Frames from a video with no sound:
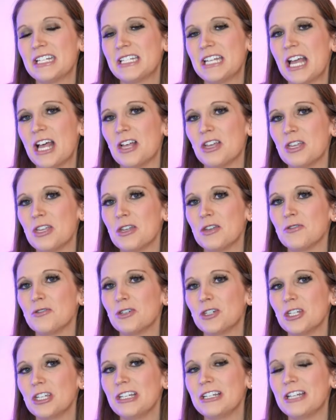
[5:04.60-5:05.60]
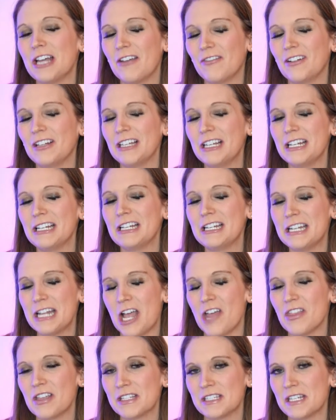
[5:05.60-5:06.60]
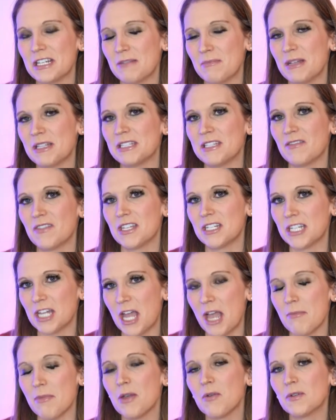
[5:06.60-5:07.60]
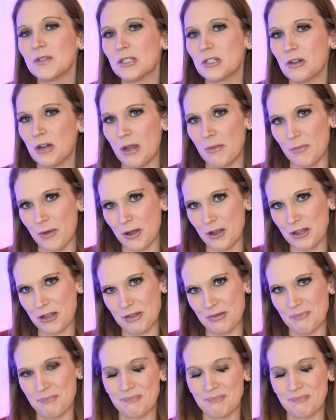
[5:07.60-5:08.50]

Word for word: tell you she definitely nailed the sentiments at the time. It was a great book.